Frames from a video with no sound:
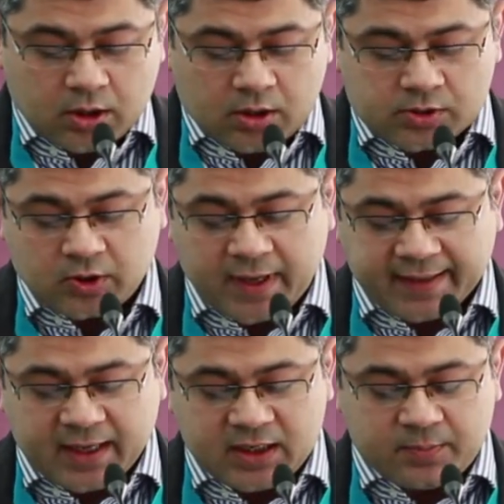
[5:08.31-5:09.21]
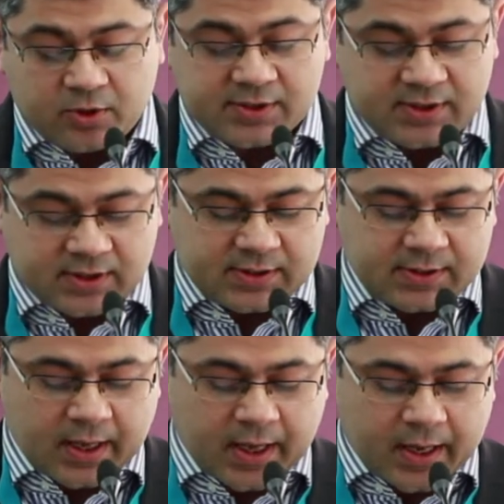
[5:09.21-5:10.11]
So like any process,
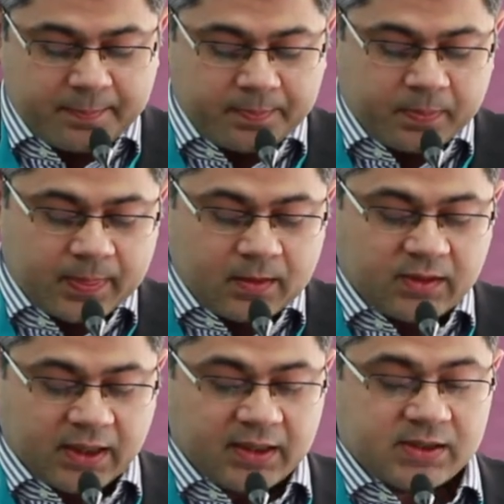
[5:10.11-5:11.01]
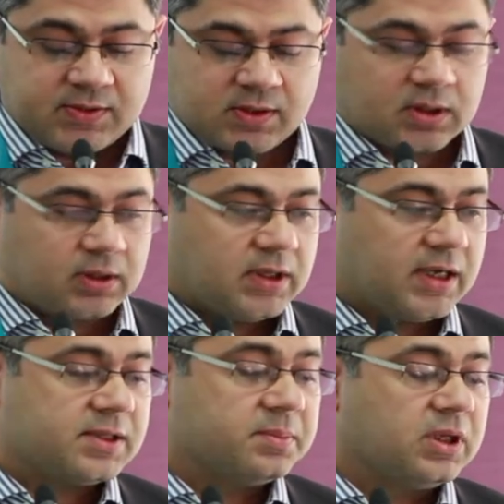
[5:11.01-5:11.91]
there
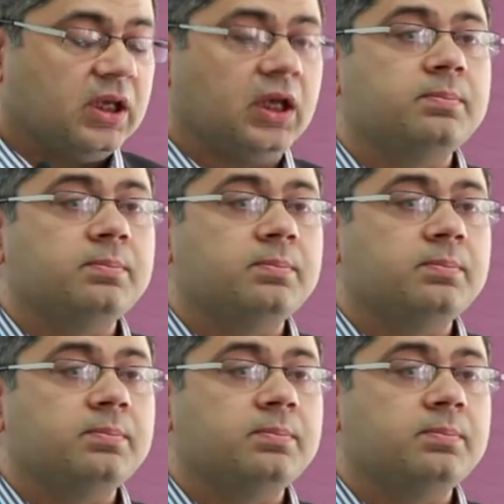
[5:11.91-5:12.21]
are some key